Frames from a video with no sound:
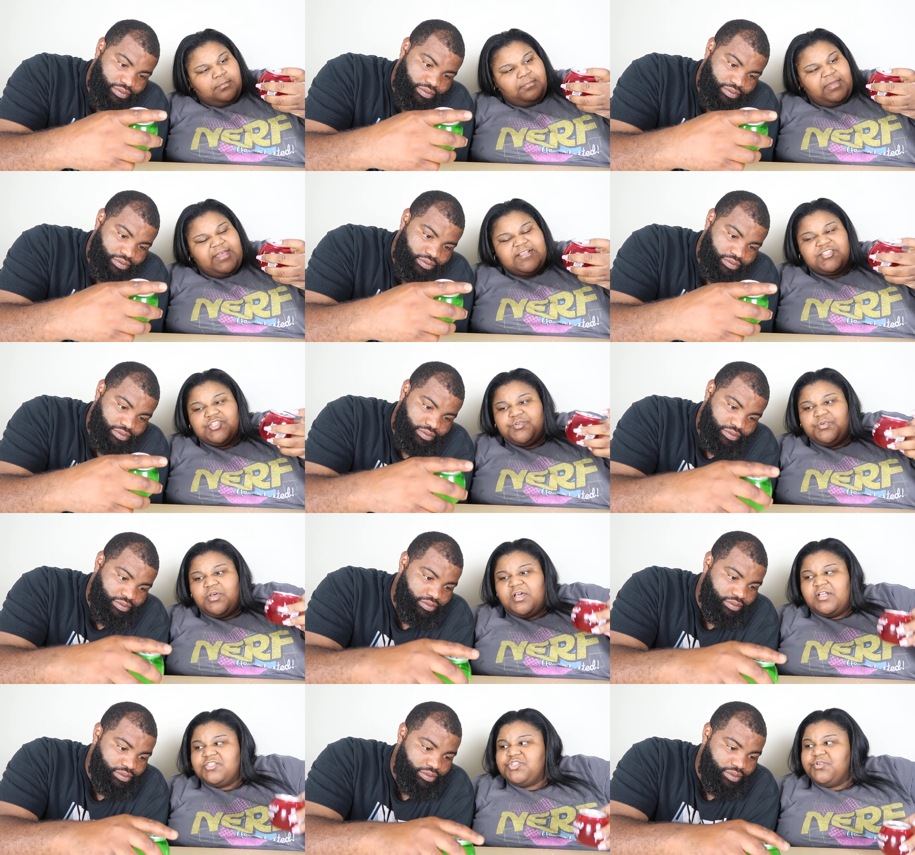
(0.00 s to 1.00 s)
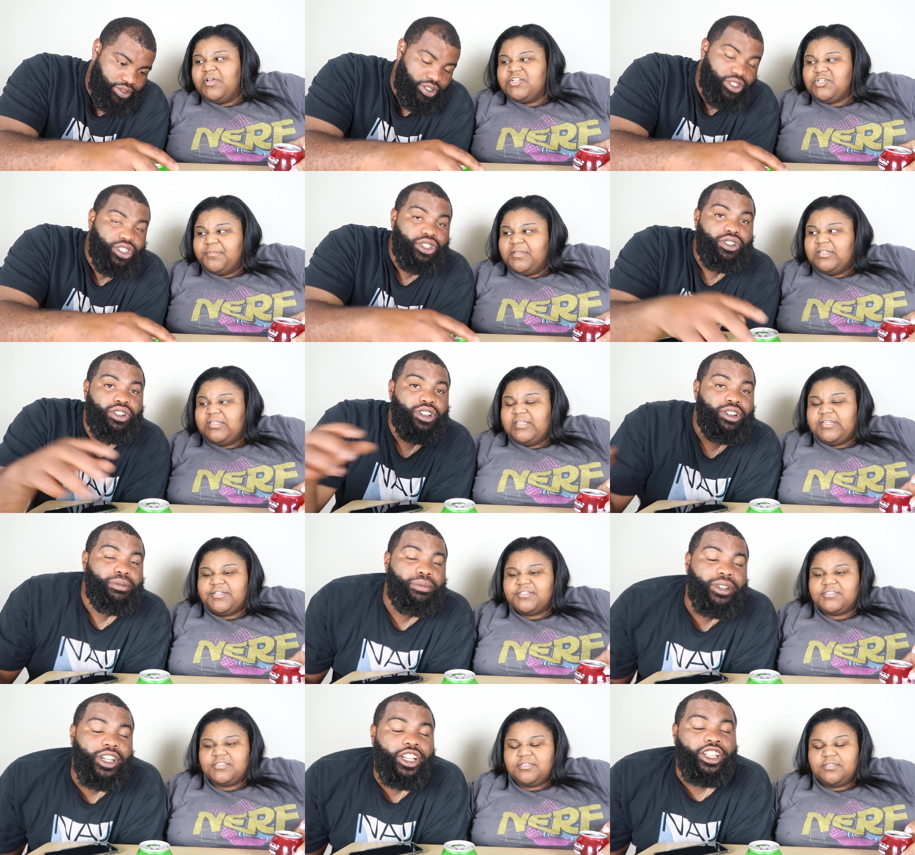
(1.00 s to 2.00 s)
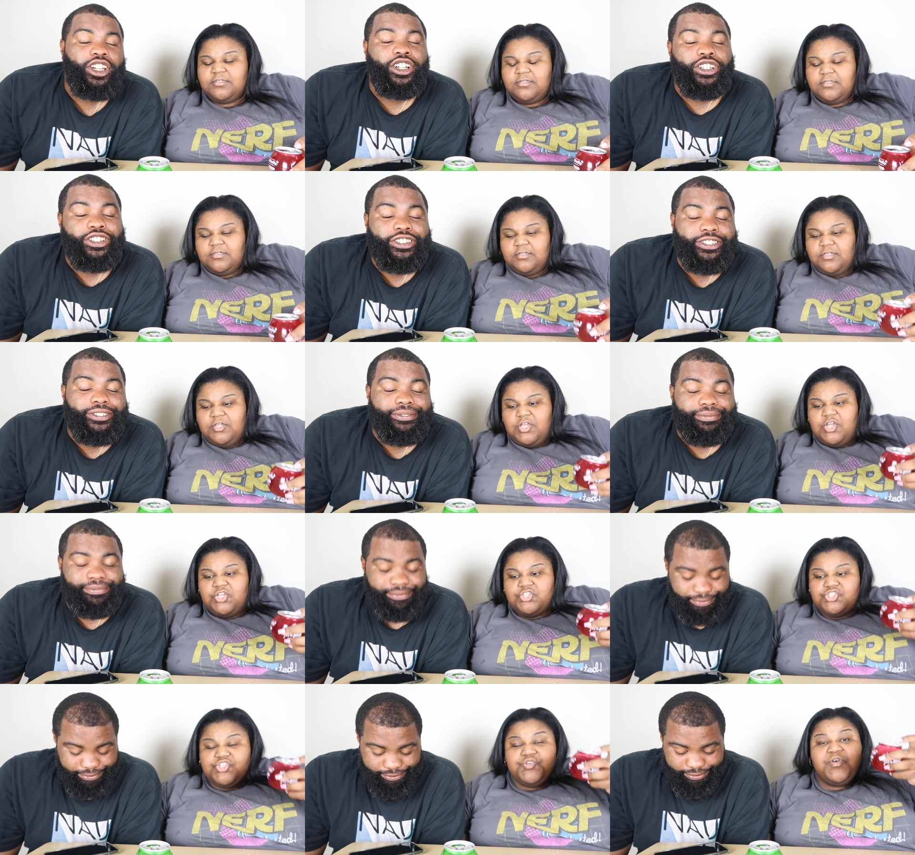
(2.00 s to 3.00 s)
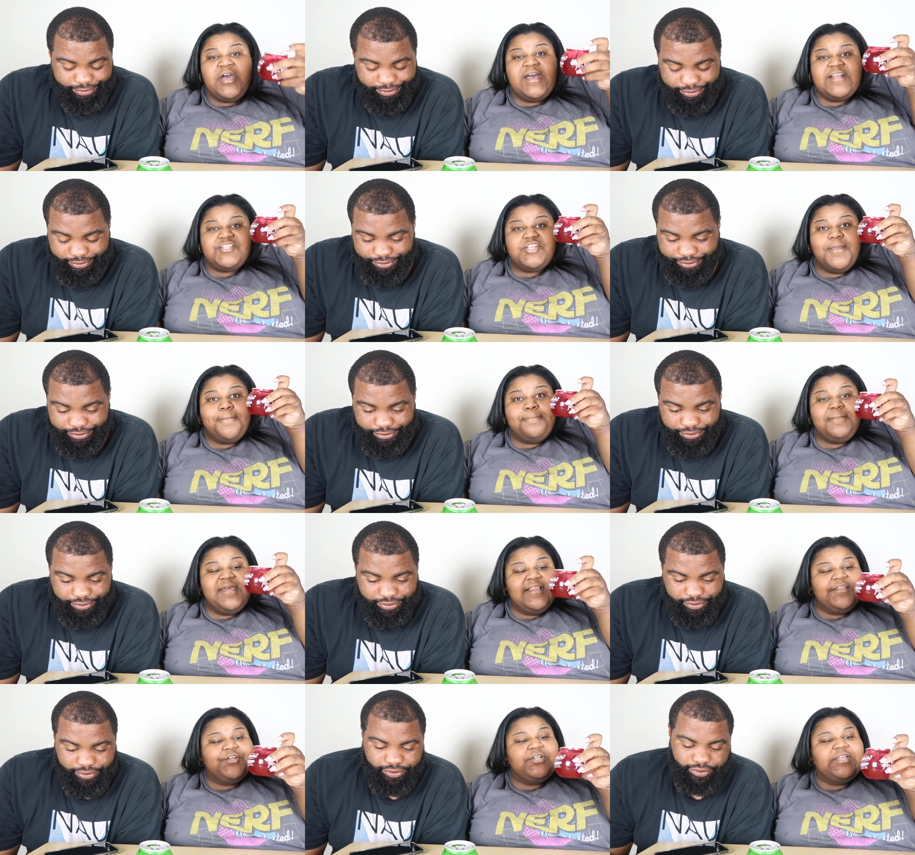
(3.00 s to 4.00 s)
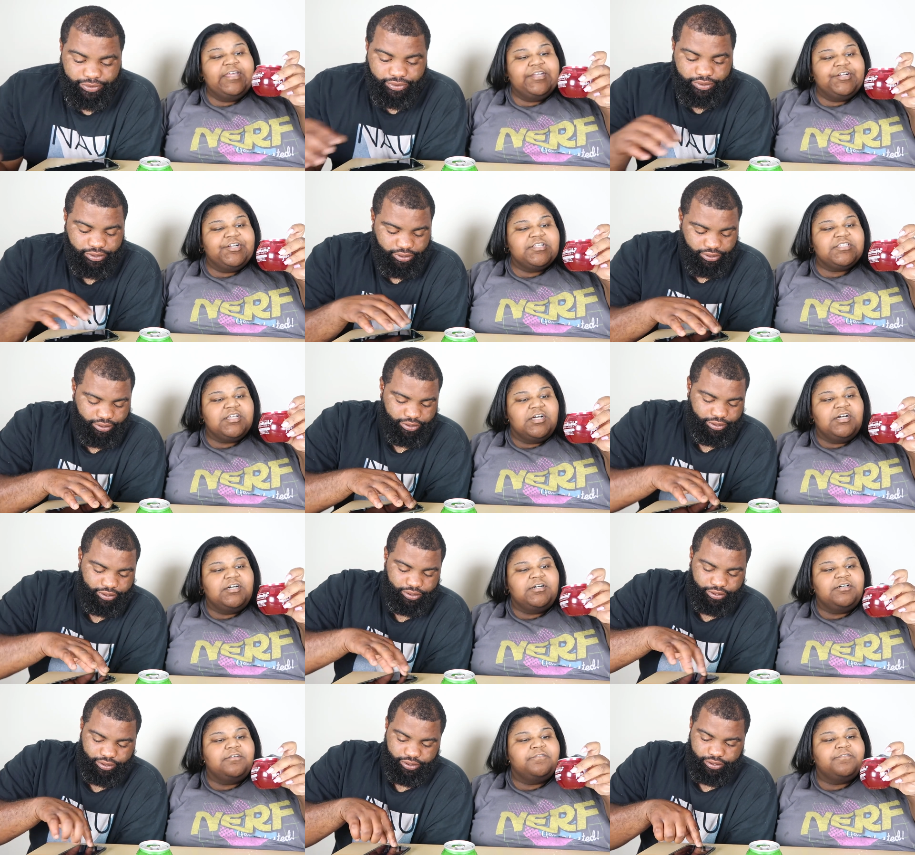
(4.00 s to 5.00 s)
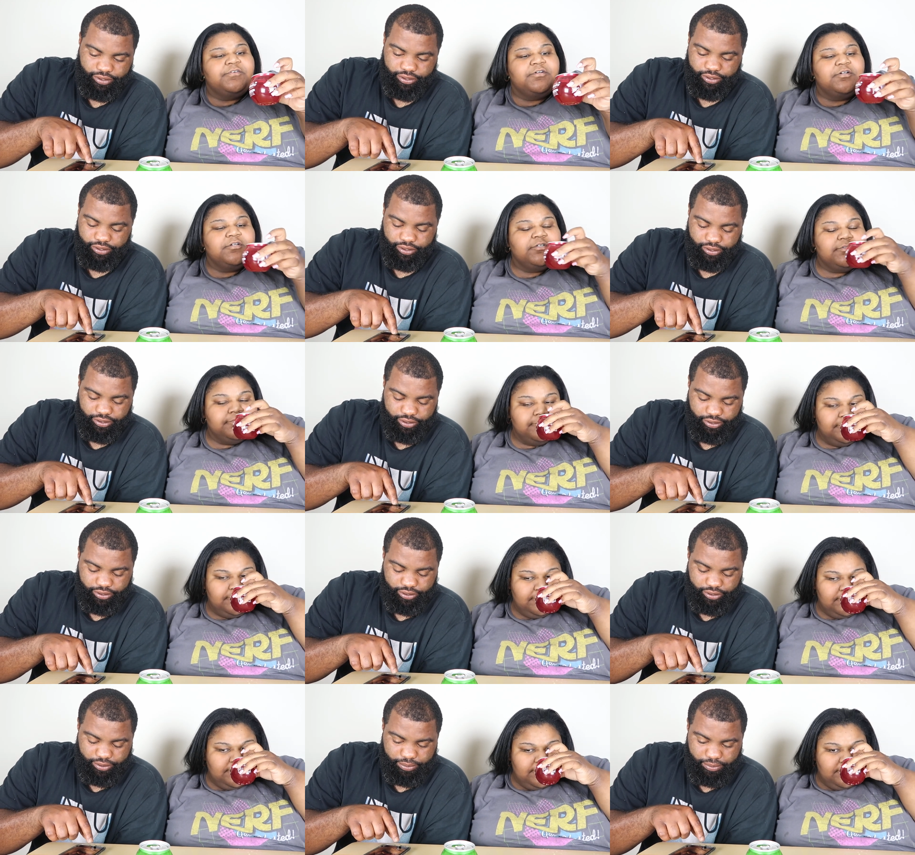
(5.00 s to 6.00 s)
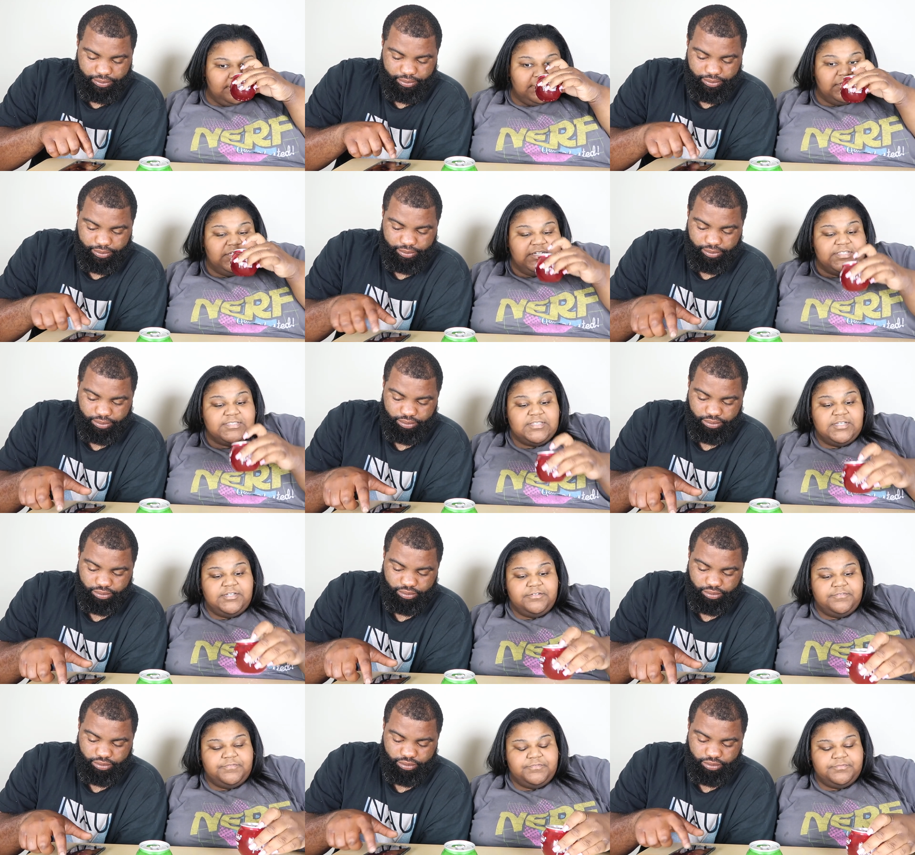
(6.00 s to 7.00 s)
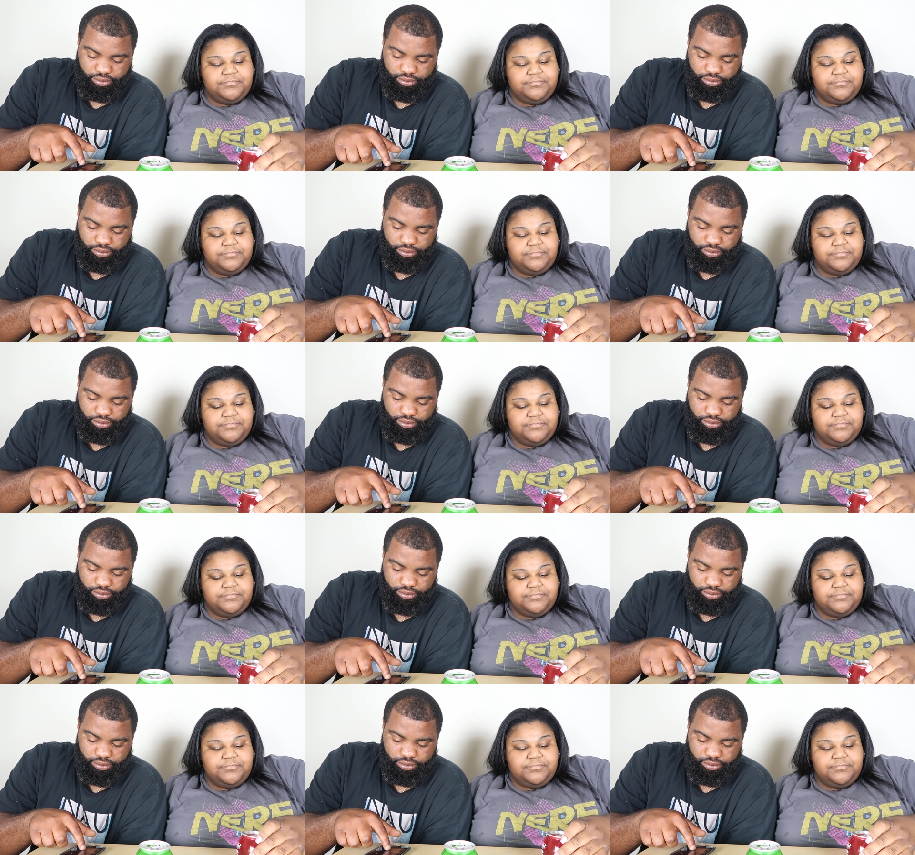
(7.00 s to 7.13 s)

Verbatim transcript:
Speaker 1: Babe, it's two, 200
Speaker 2: milliliters. two hundred milliliters.
Speaker 1: two hundred milliliters of good stuff.